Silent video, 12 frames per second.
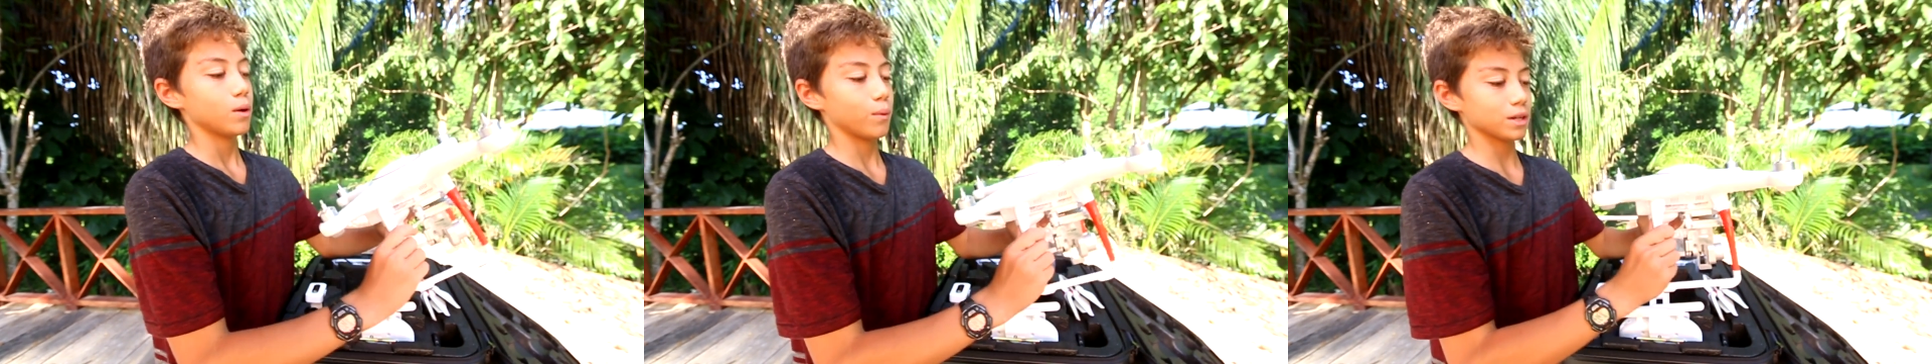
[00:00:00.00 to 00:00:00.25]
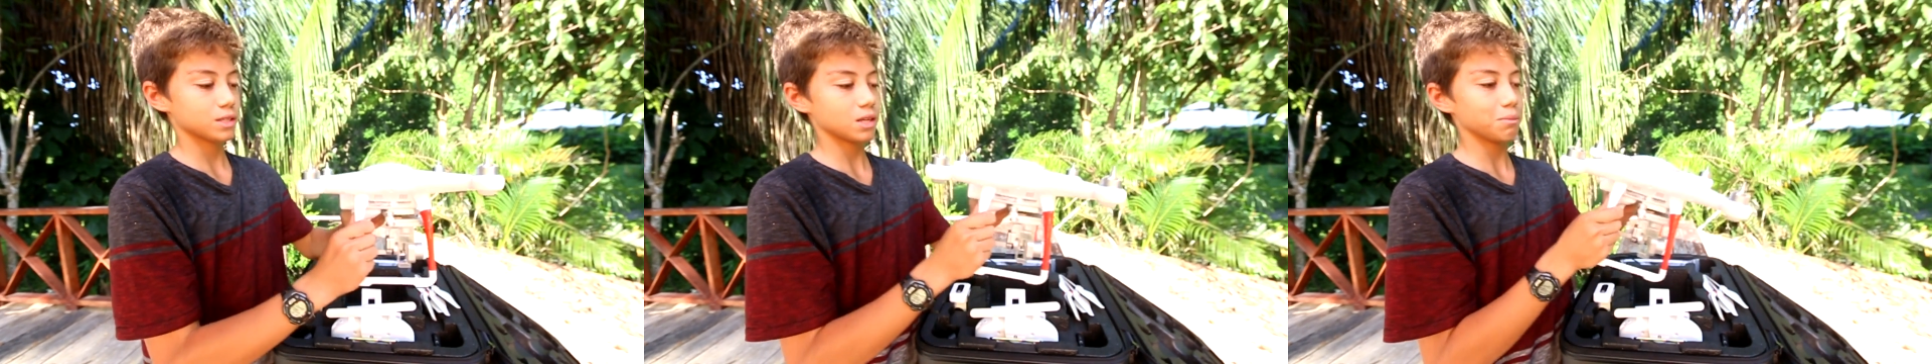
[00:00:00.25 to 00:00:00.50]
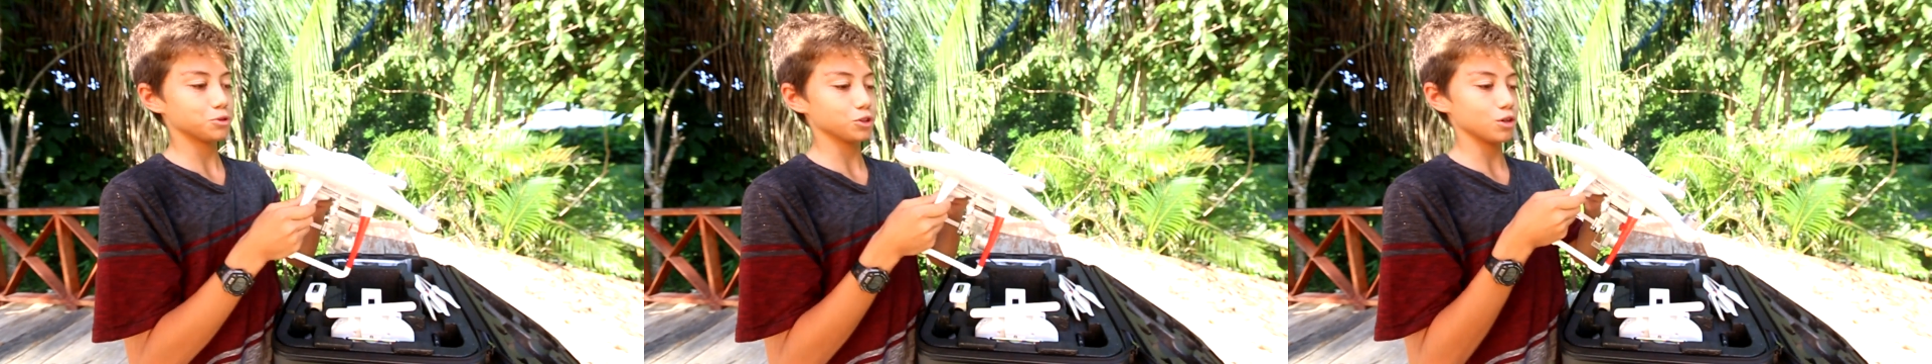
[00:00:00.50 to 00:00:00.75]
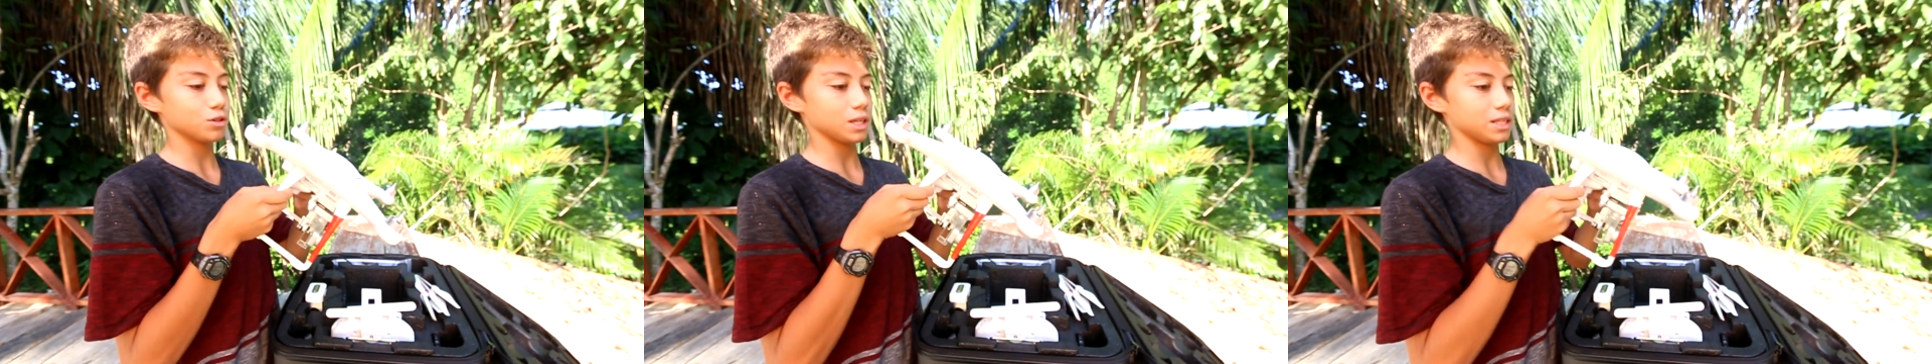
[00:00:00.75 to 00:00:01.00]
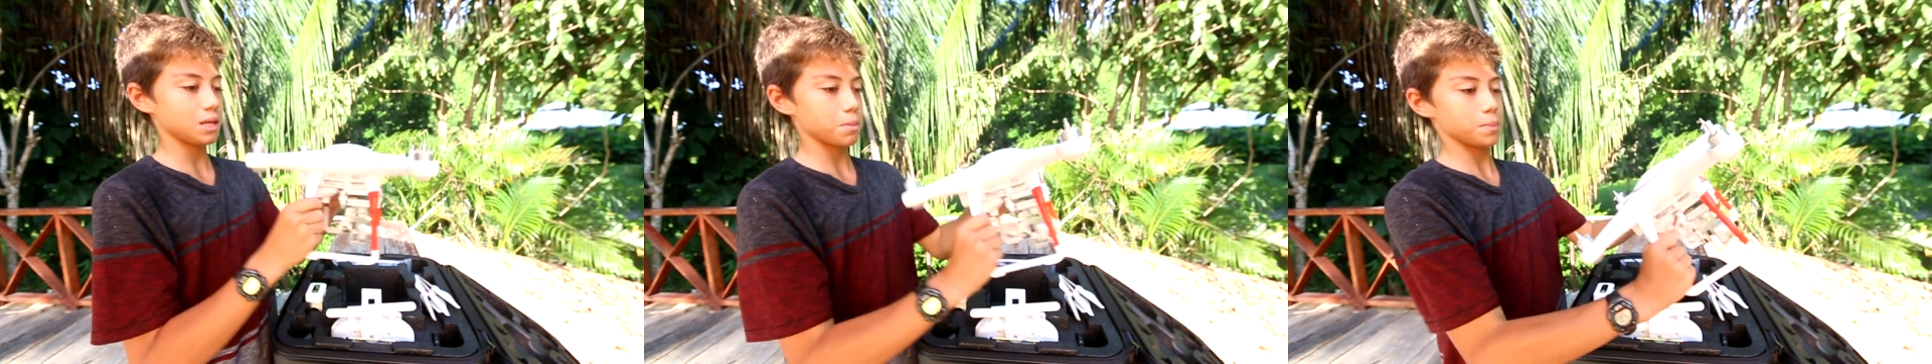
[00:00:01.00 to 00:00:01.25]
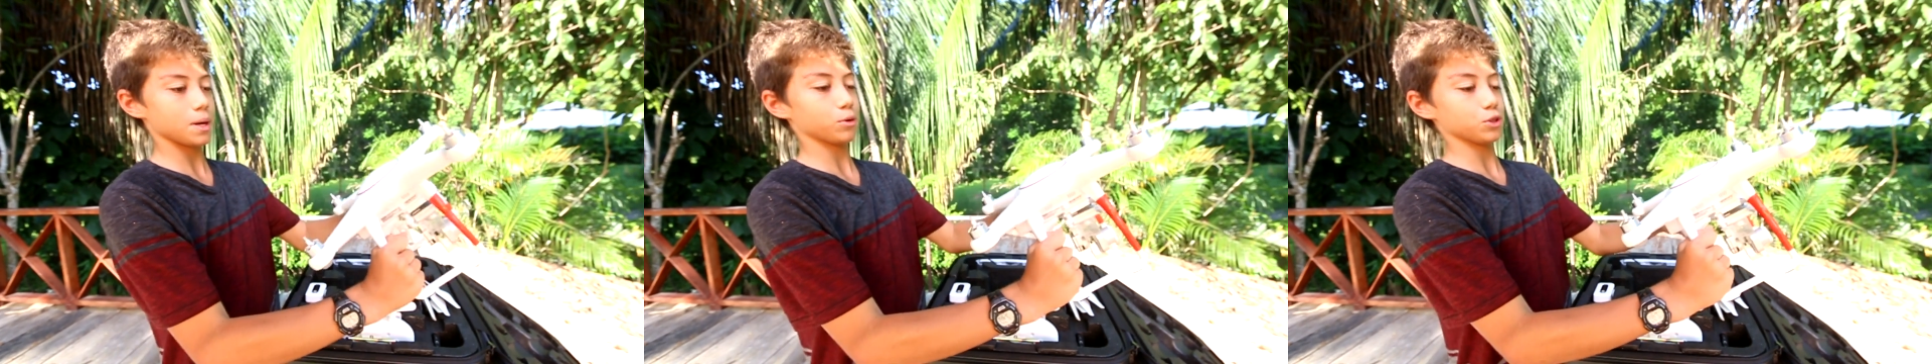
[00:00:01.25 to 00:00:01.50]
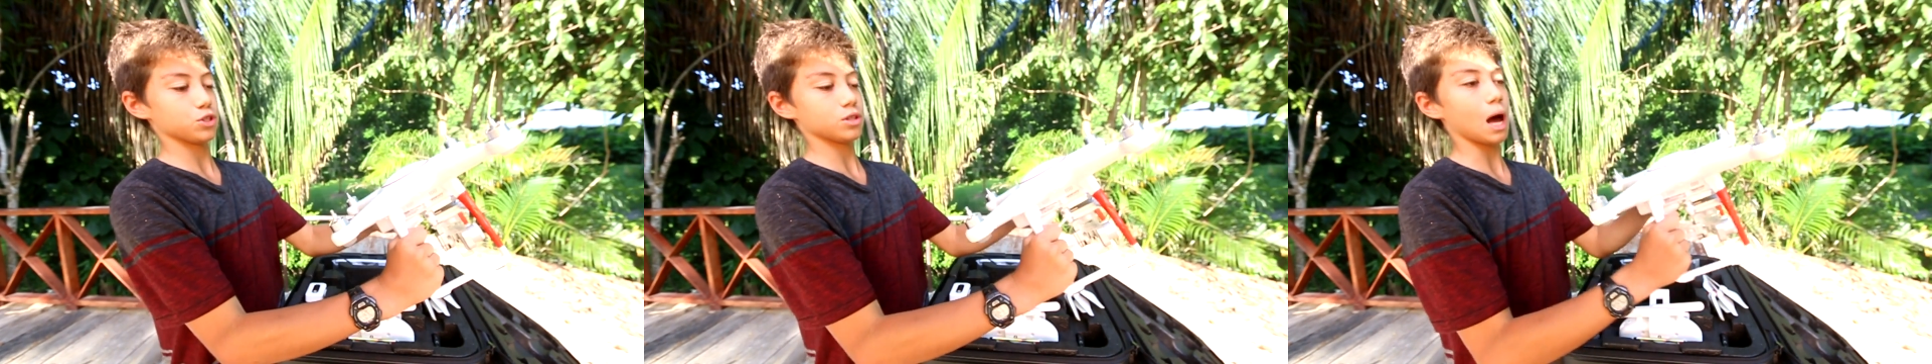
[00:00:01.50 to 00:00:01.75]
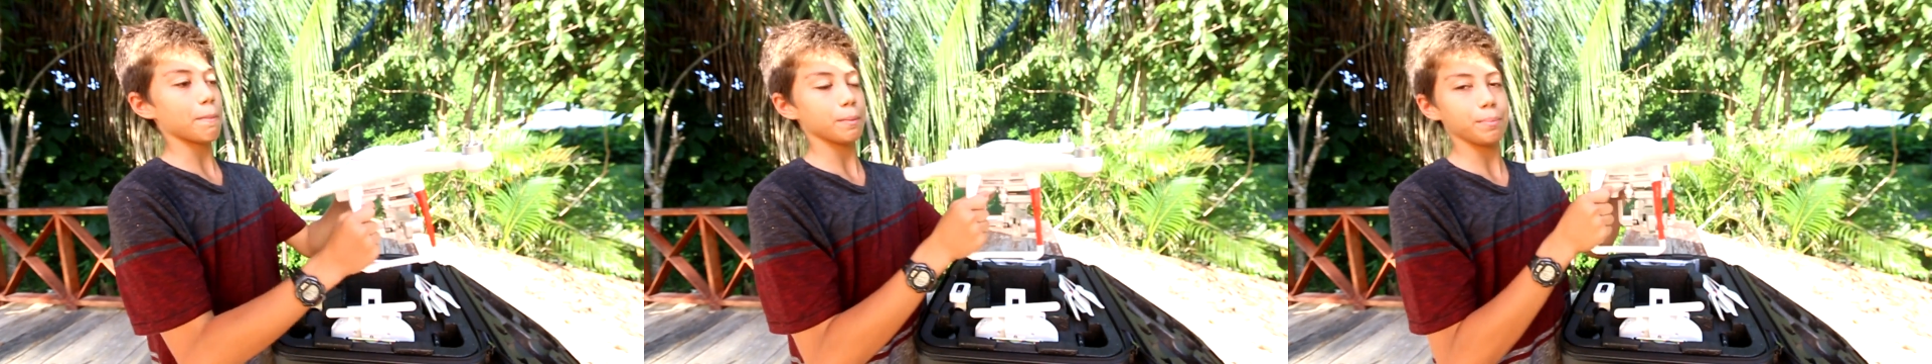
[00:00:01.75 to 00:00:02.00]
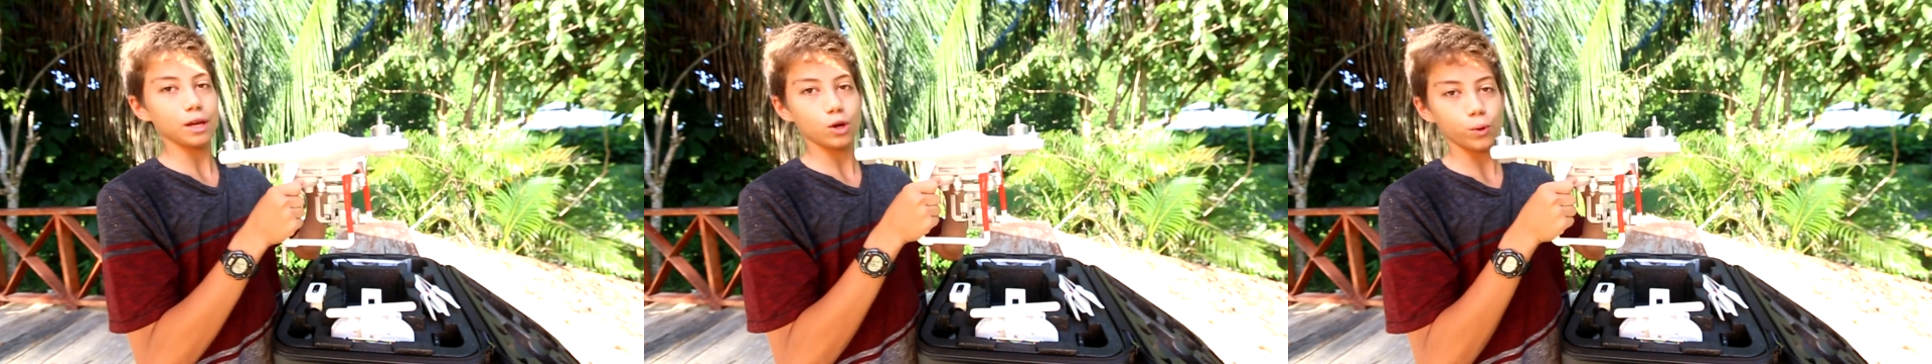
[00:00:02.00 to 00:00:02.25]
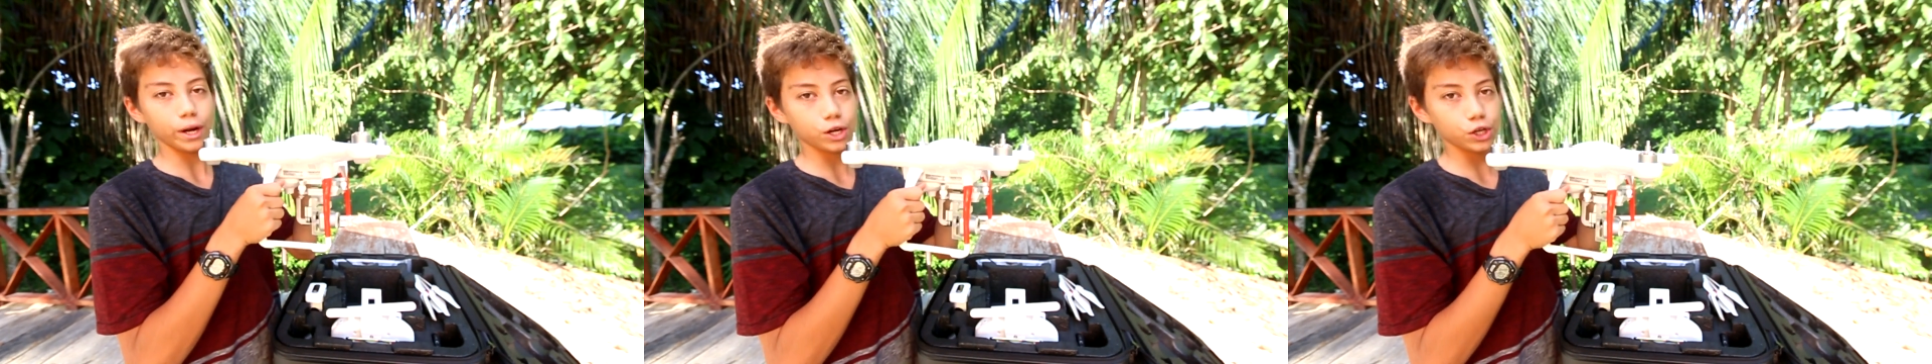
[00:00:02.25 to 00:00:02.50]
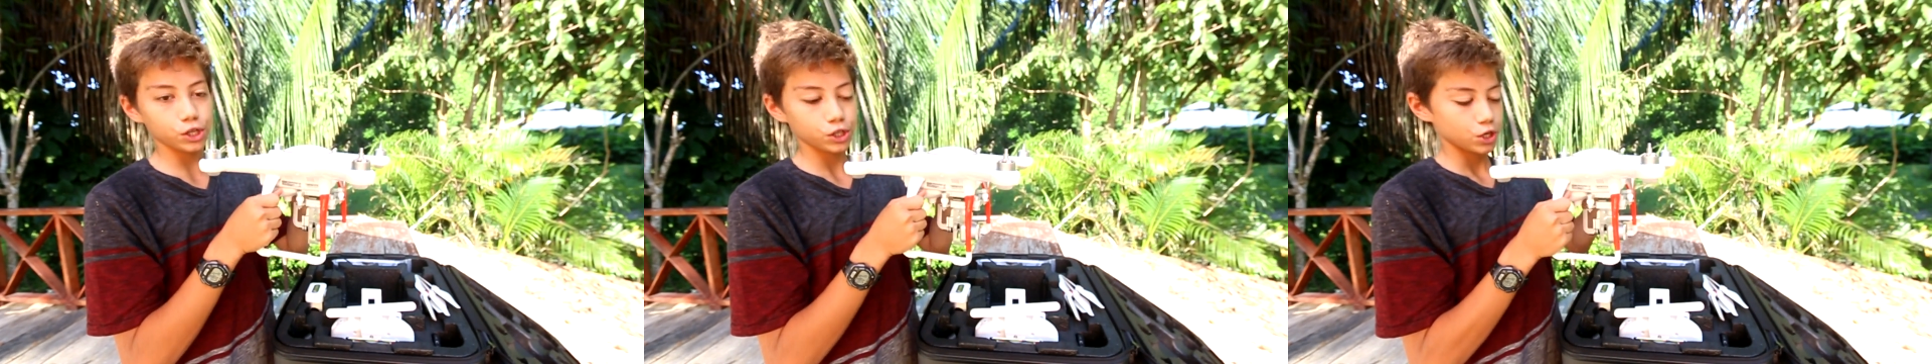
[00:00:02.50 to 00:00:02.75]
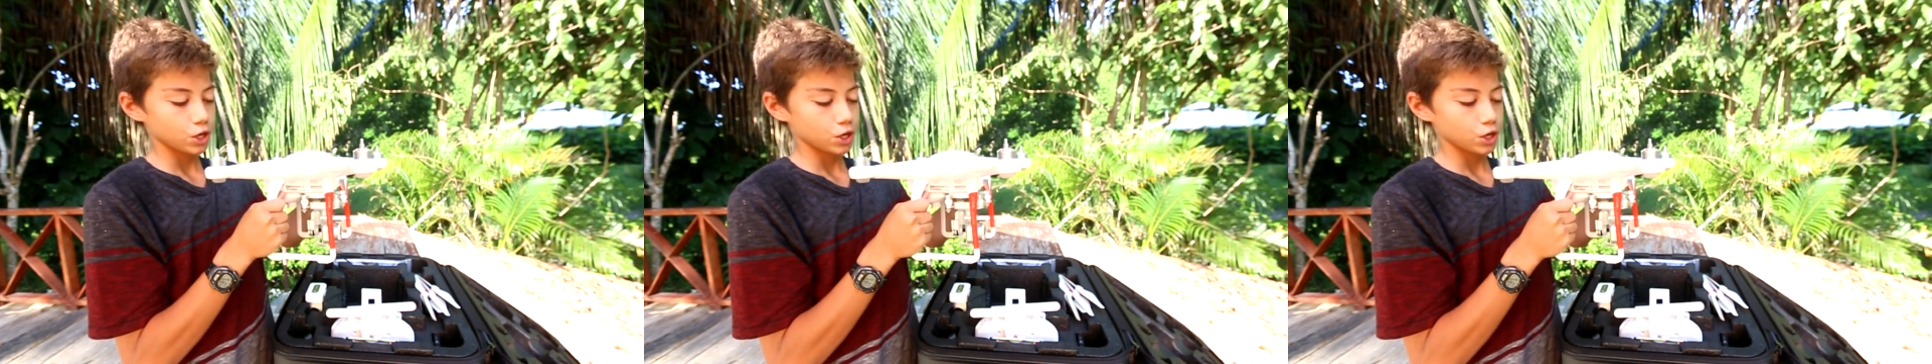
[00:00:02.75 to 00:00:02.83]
whereas some drones, they seem to be able to stop a bit quicker.